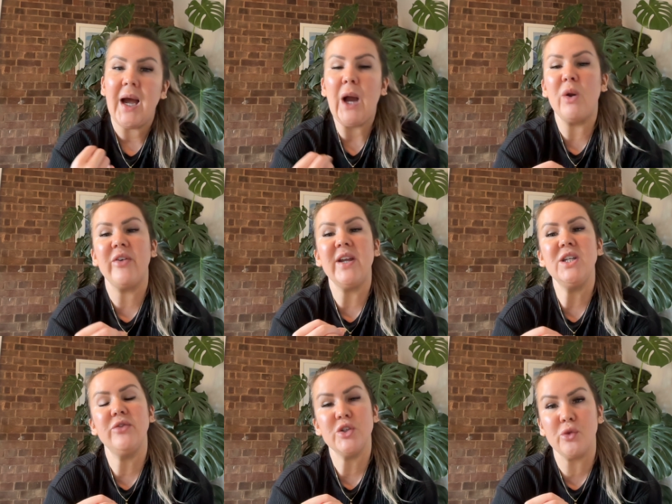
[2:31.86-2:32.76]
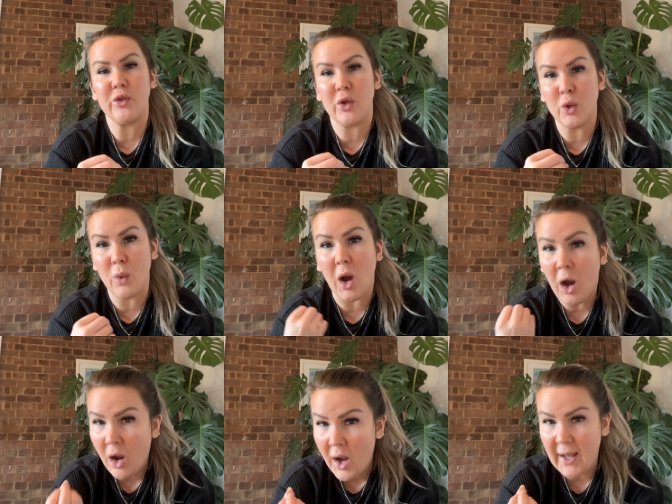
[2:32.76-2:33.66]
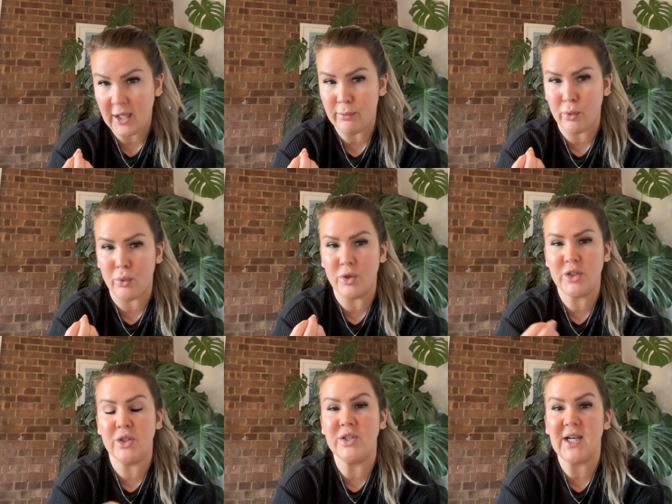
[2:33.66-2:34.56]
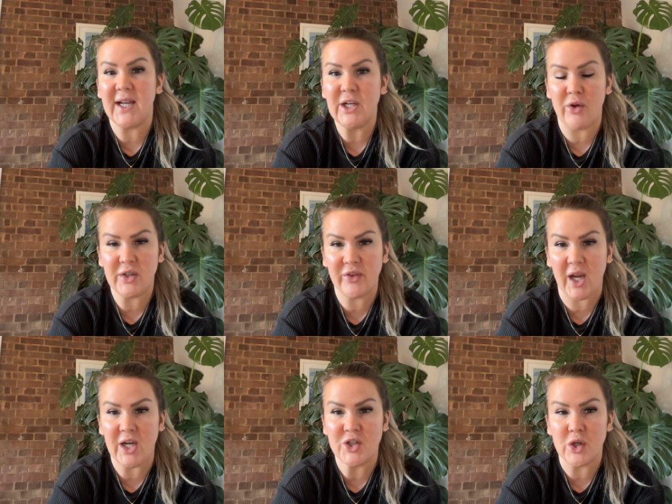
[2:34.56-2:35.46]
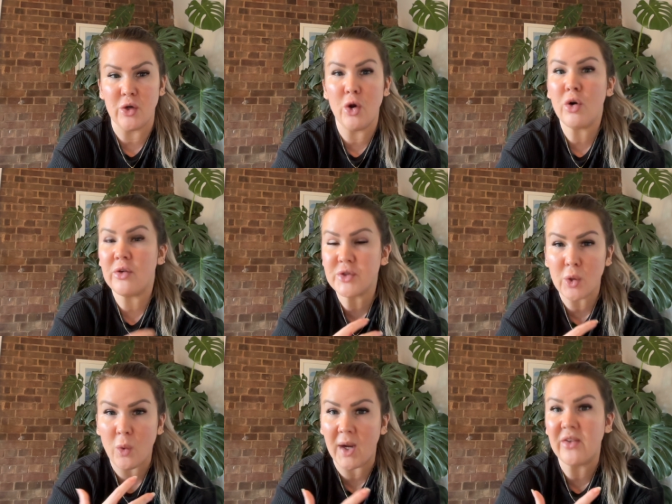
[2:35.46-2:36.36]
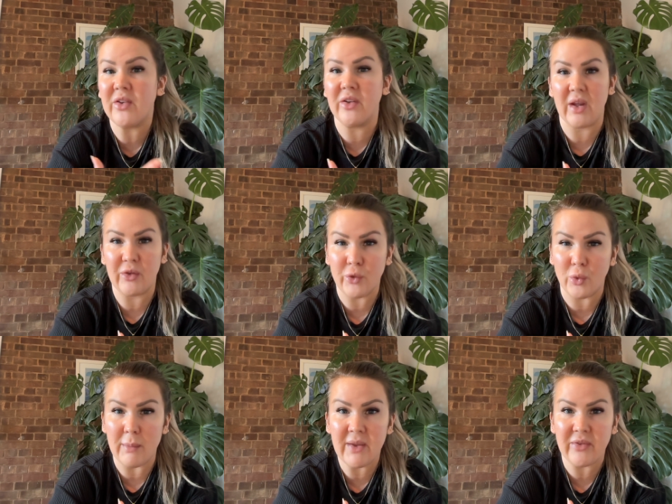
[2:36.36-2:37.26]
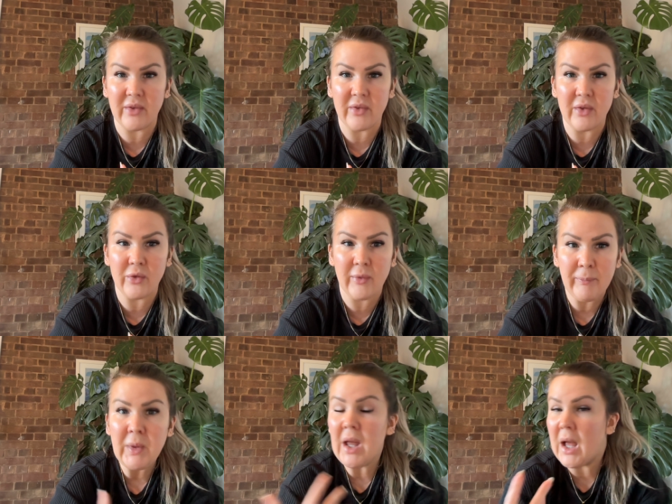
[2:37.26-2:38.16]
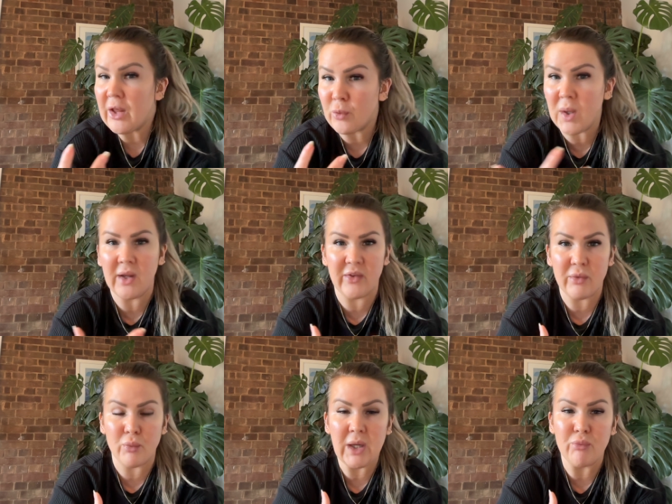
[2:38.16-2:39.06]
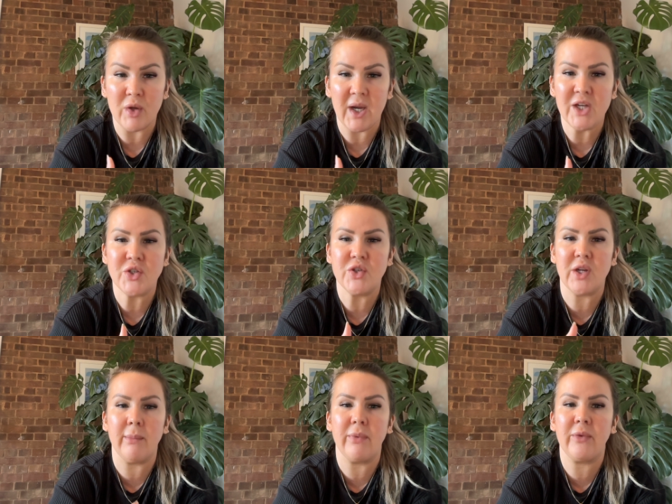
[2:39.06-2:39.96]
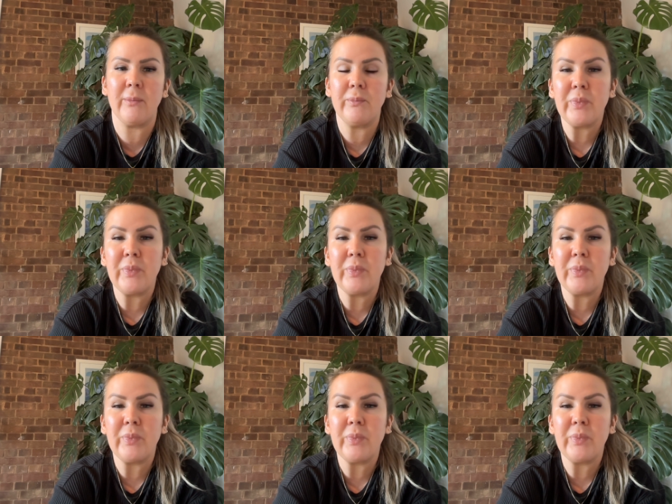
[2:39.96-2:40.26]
However, individuals who are able to delay gratification are often quite successful in businesses as well as in, in relationships.